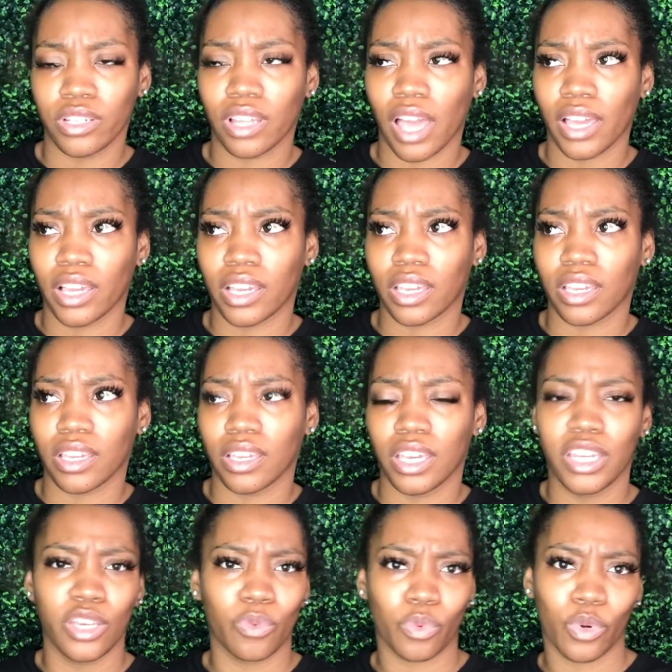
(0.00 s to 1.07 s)
like,
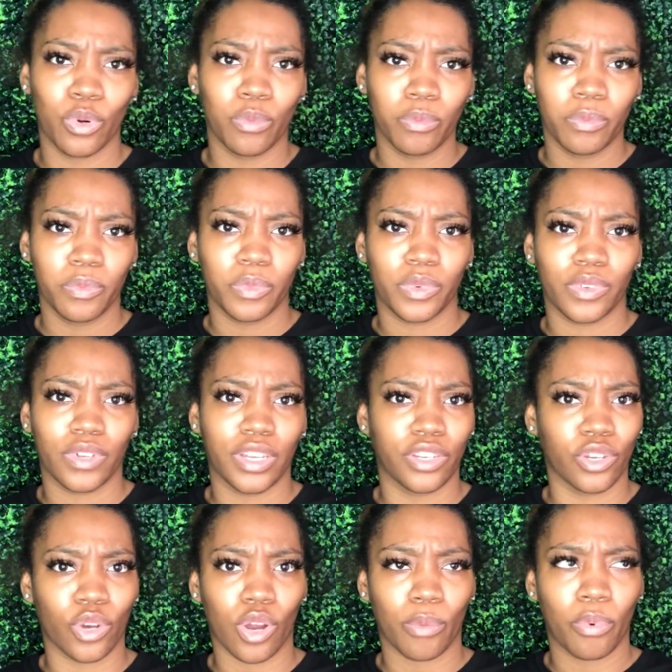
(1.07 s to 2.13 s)
any room in
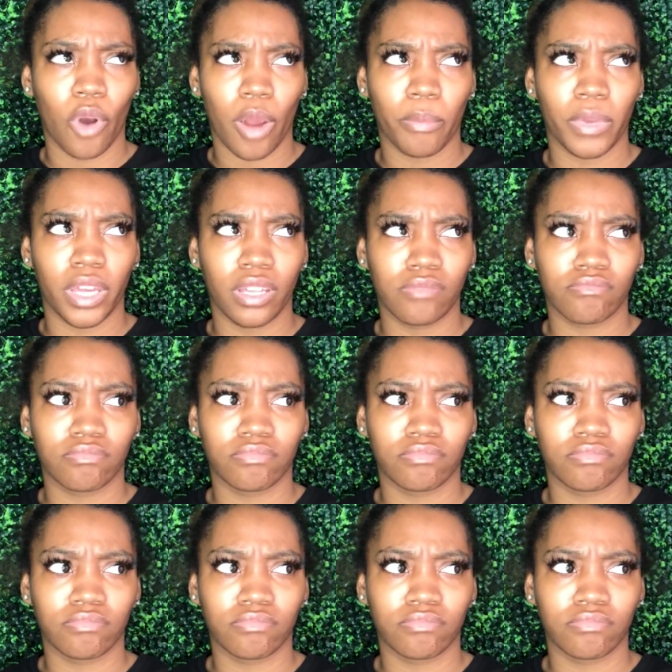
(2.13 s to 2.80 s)
your apartment?